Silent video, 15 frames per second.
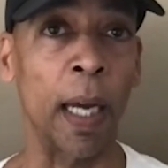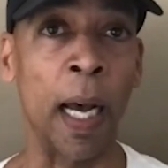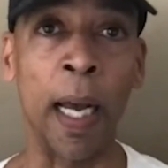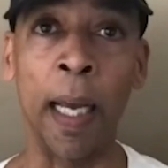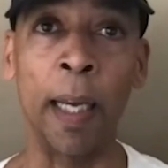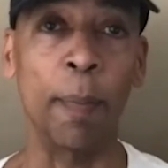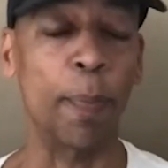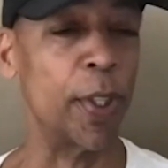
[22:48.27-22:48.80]

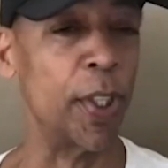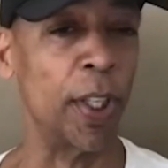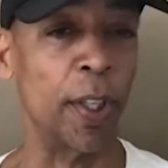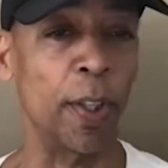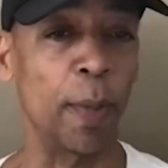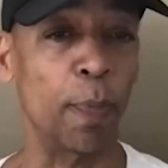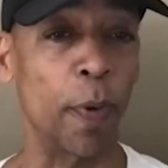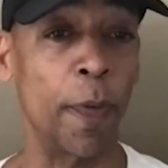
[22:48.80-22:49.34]
I am
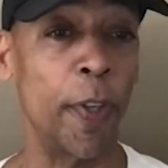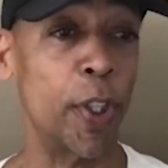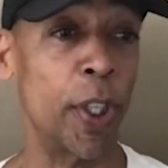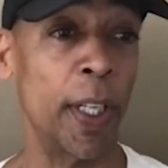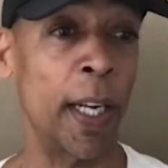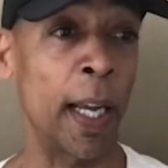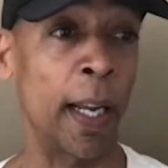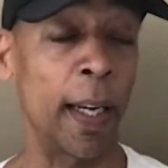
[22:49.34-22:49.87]
particularly
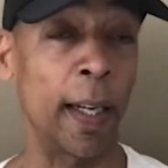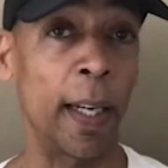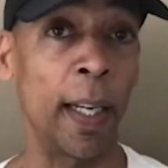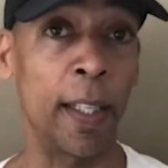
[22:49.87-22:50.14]
proficient at.